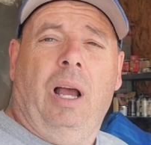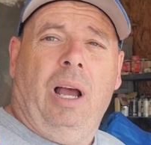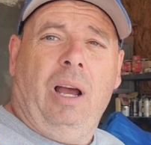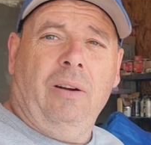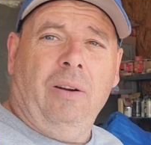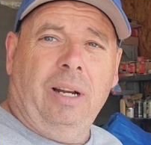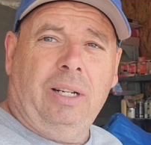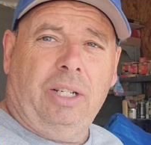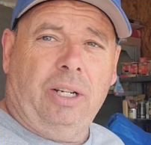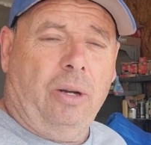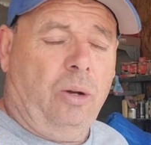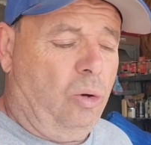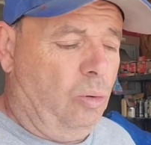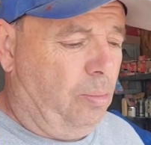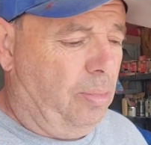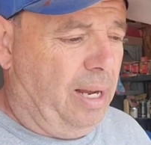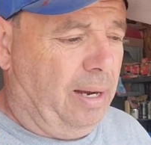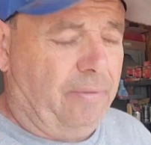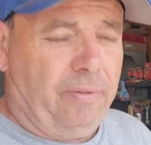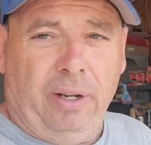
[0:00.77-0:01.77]
All right, y'all,
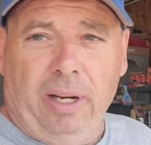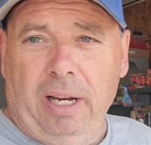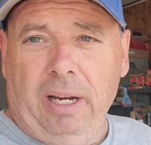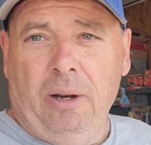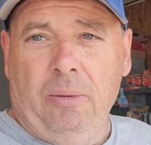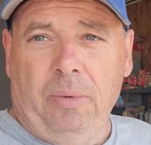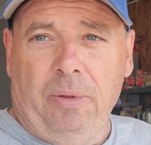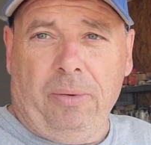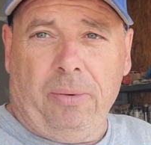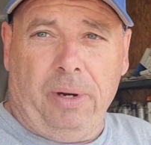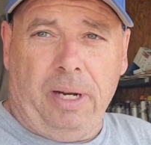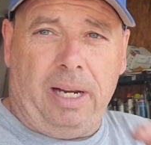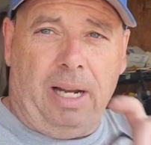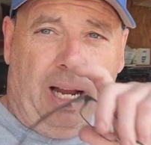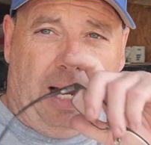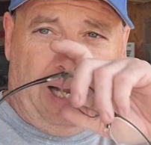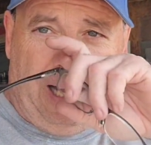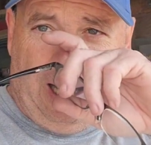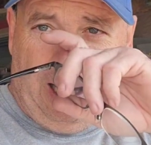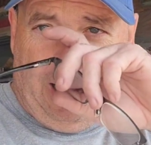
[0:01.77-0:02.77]
back for day number 3.
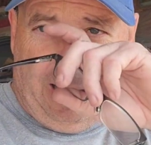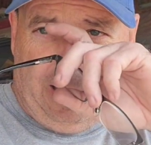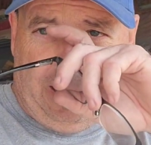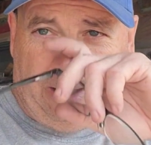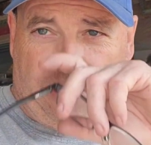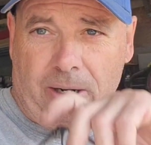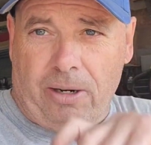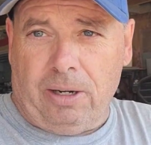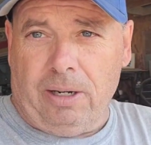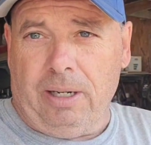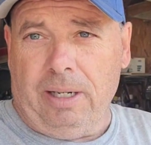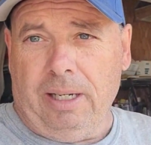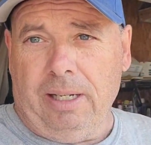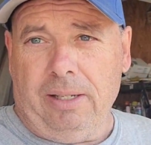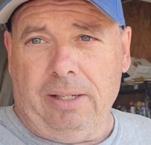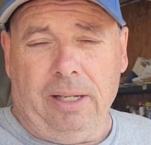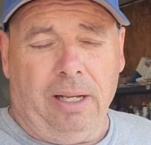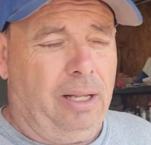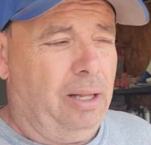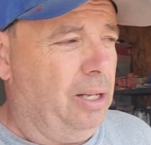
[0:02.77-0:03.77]
I got a late start.
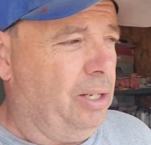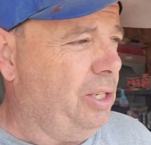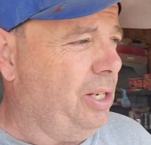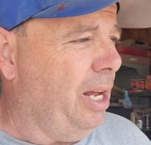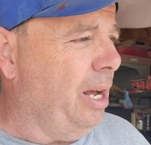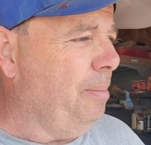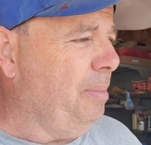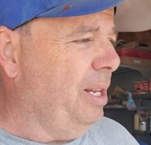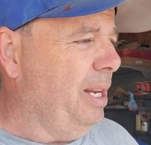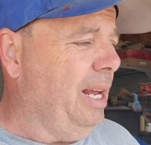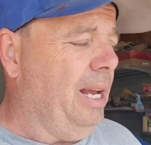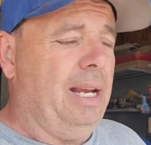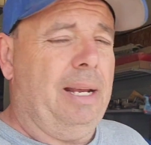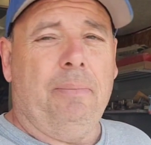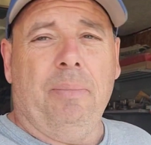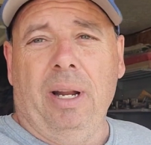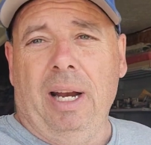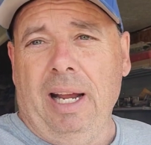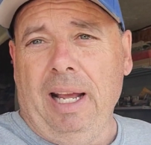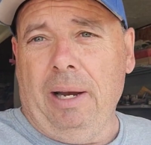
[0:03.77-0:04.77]
It's lunchtime today,
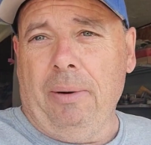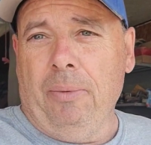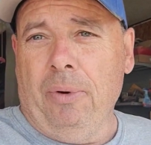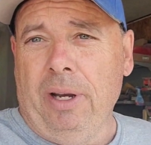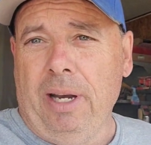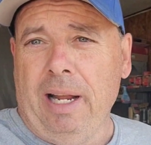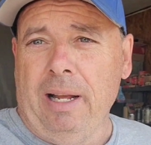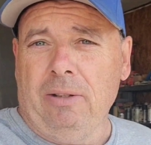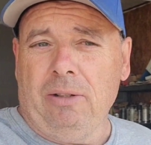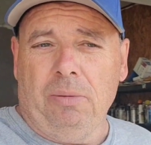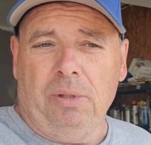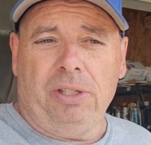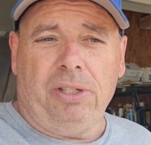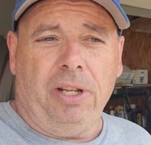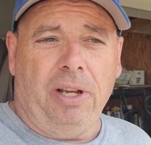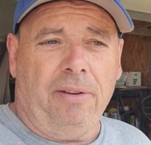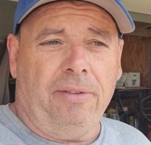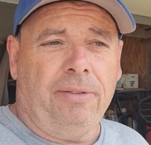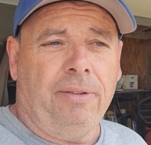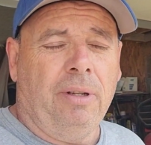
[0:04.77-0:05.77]
but I had to run down some
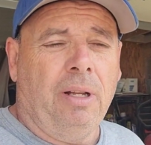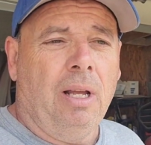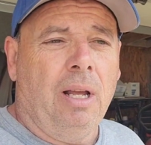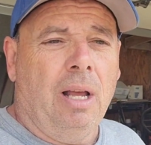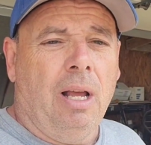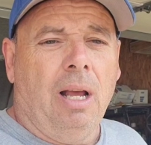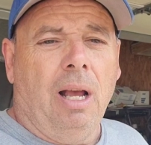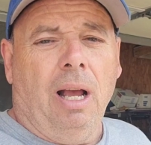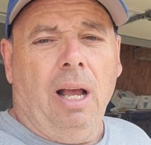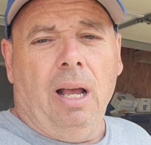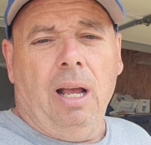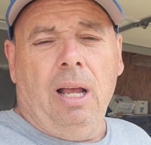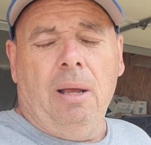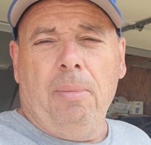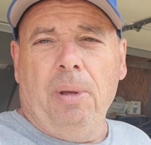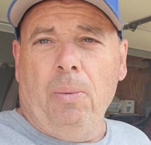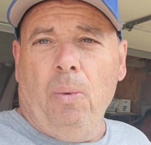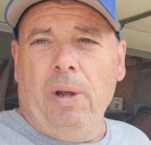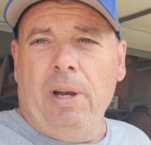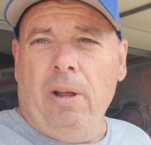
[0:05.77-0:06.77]
stuff. I've
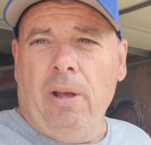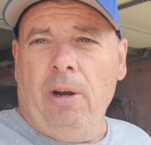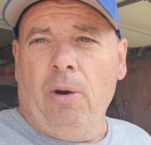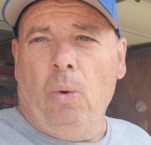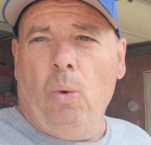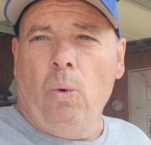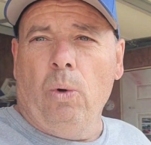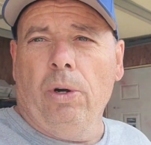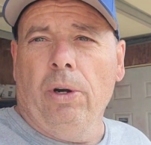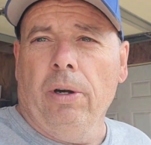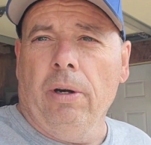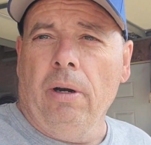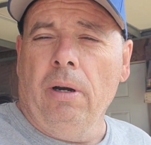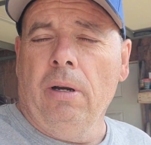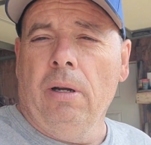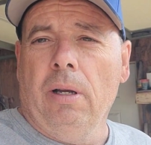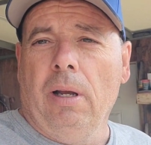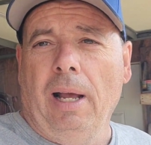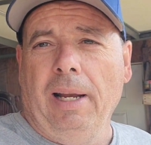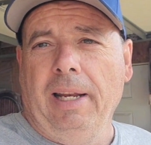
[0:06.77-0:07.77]
been waiting on an order.
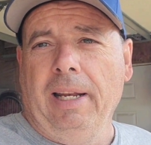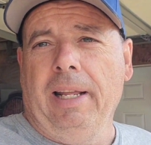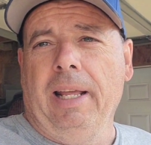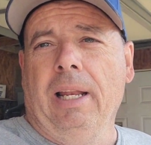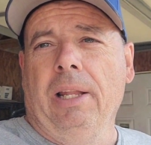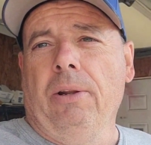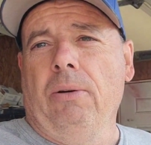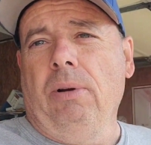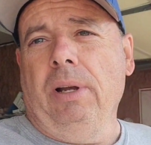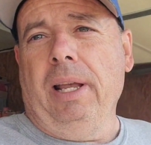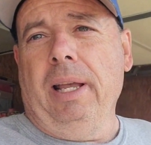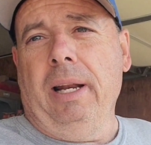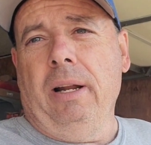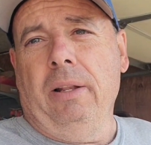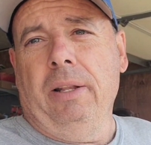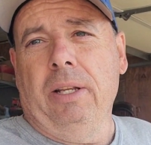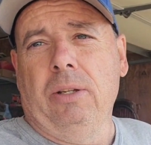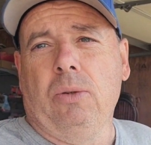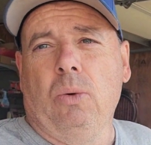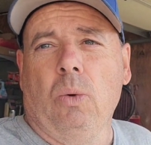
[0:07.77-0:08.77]
I did get a little ahead
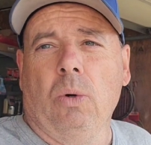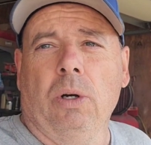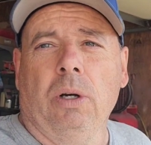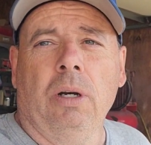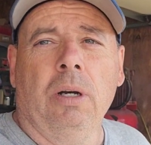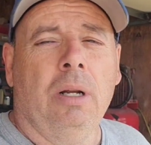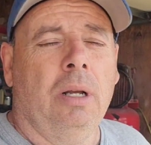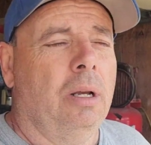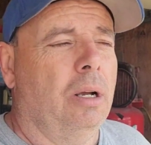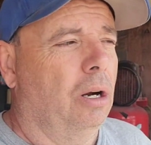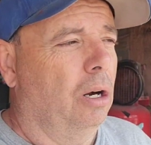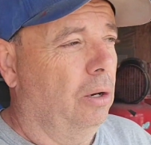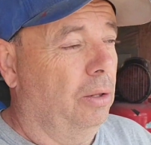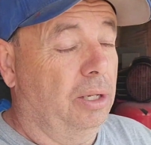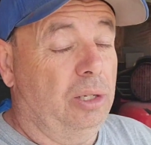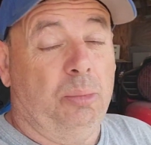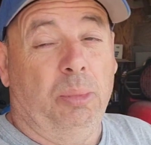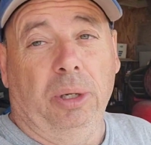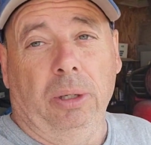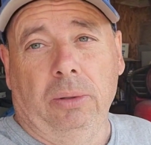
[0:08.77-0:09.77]
on this order, or
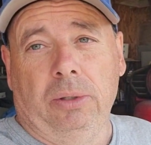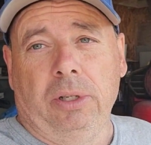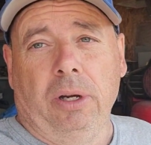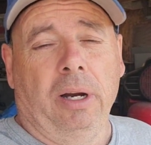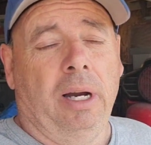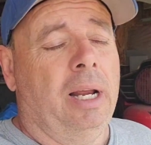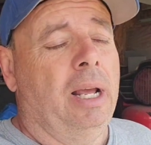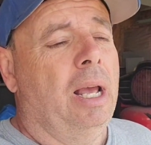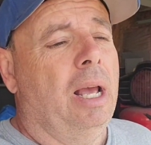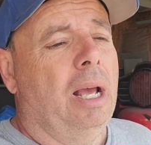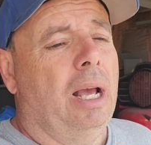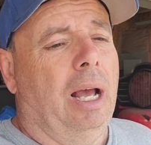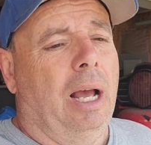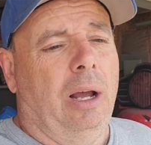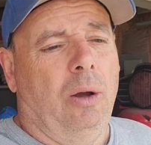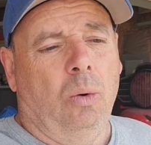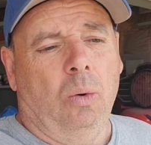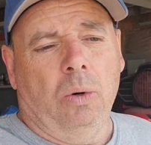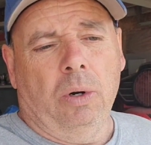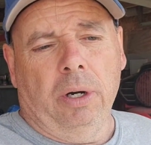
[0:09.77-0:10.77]
this build, sorry.
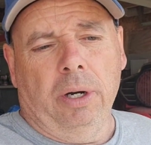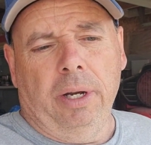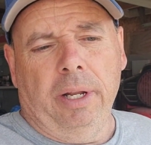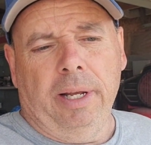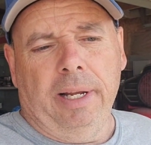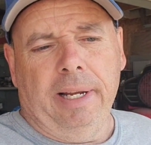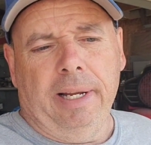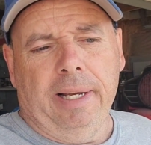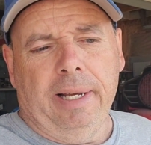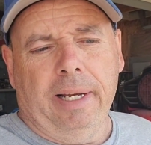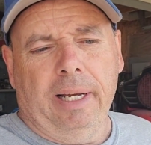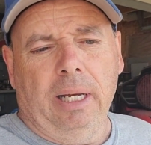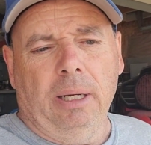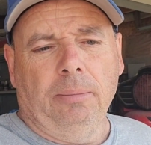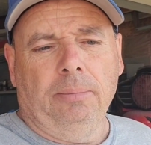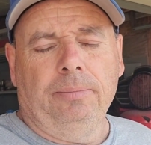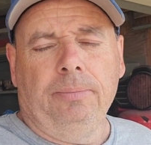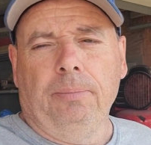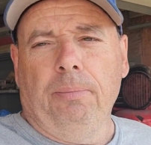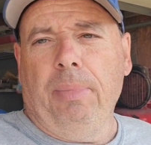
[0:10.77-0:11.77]
I ordered
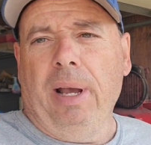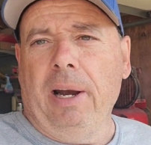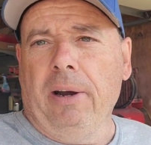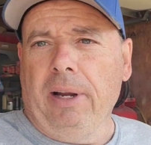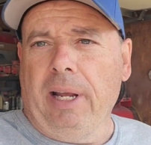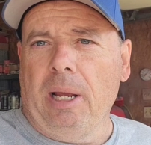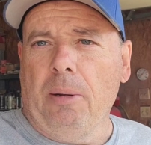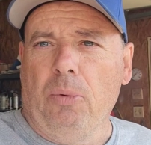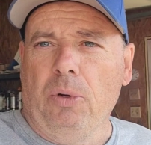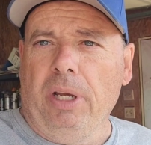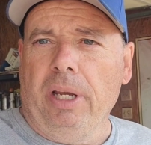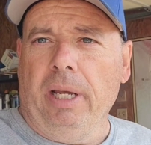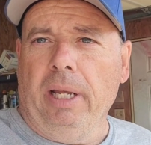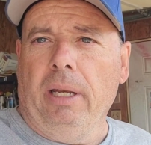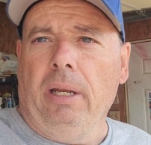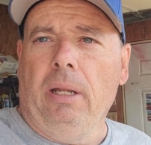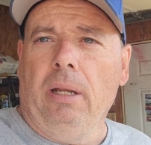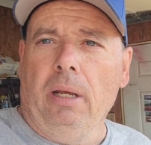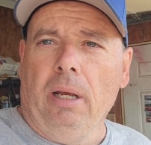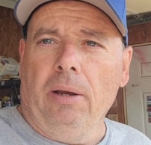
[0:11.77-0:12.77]
a battery cable
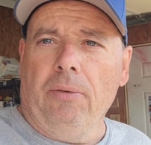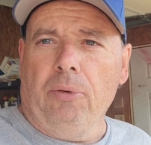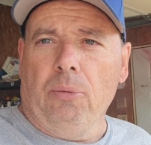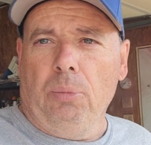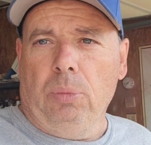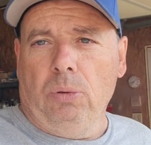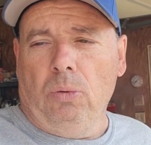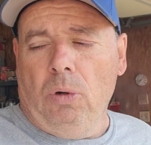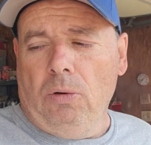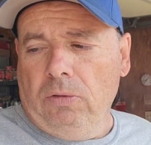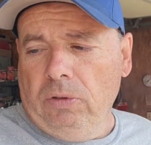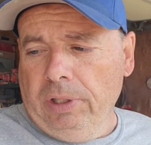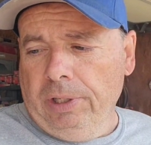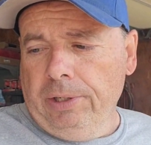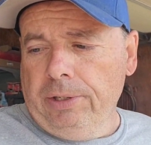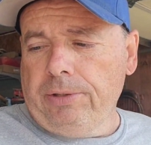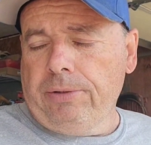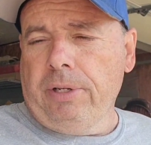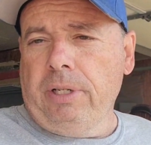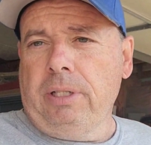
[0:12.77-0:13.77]
kit from Blue Oval
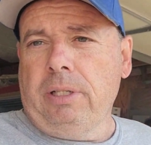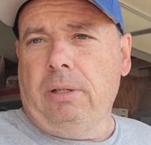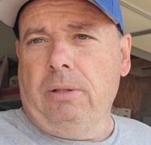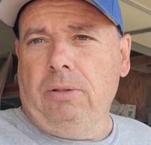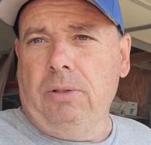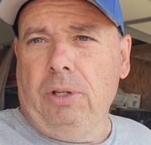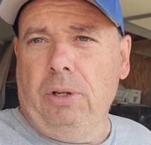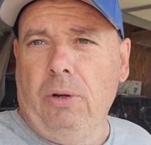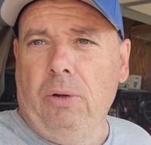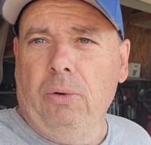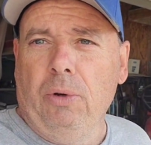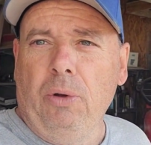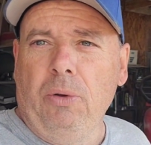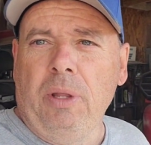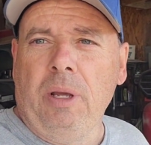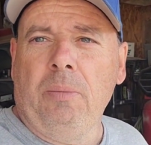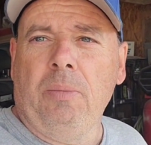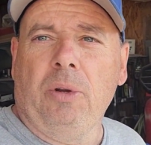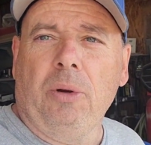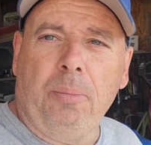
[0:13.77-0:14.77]
Industries. Those of you who don't know
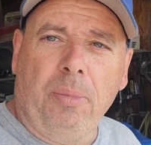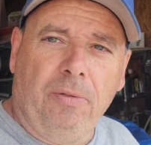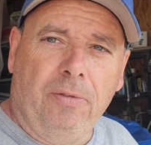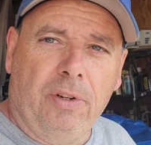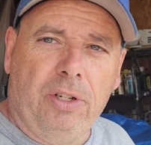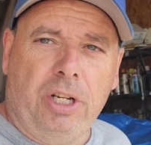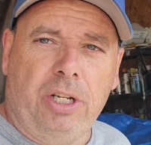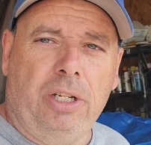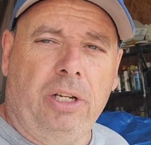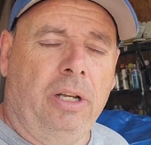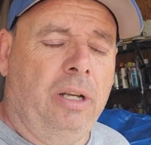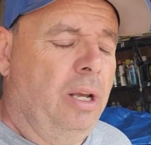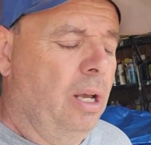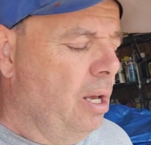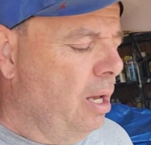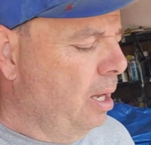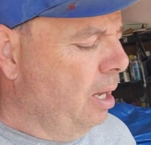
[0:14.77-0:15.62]
them, they're up in Virginia.